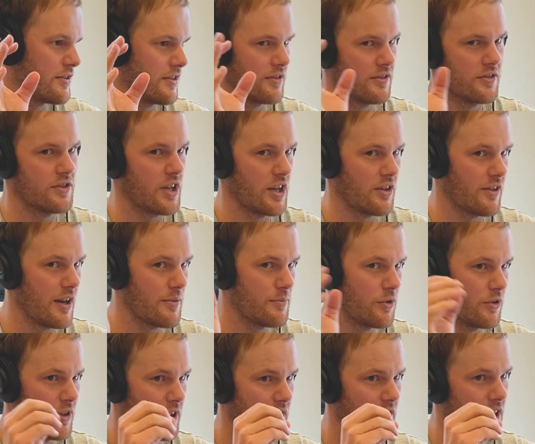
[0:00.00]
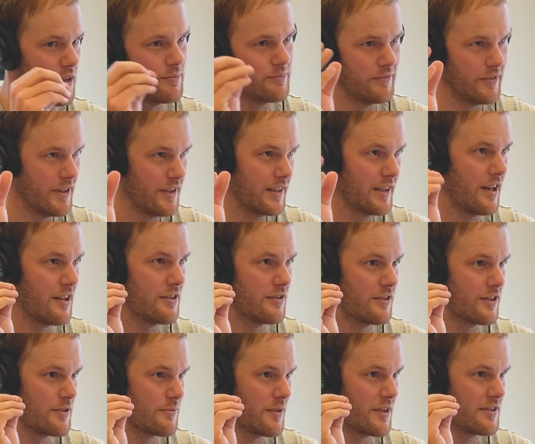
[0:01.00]
They've got to generate more income, cut their
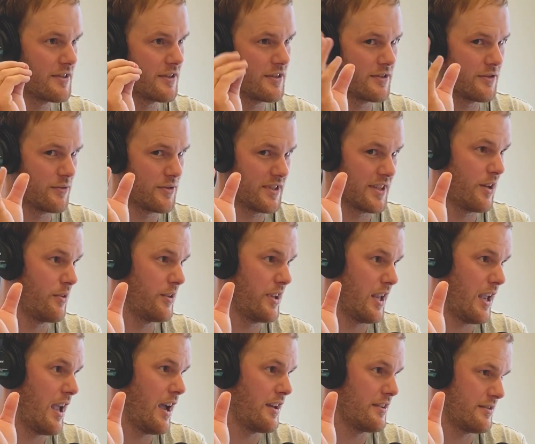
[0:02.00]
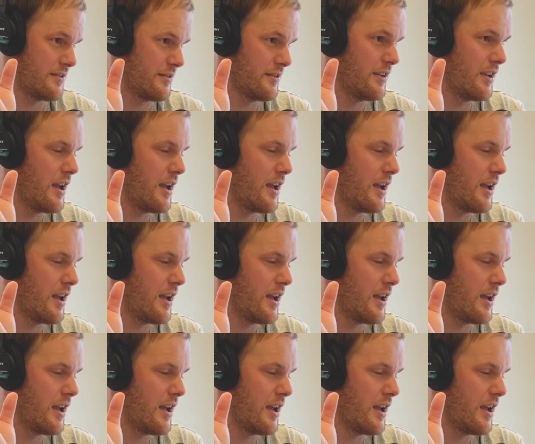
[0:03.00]
expenses, or sell their house.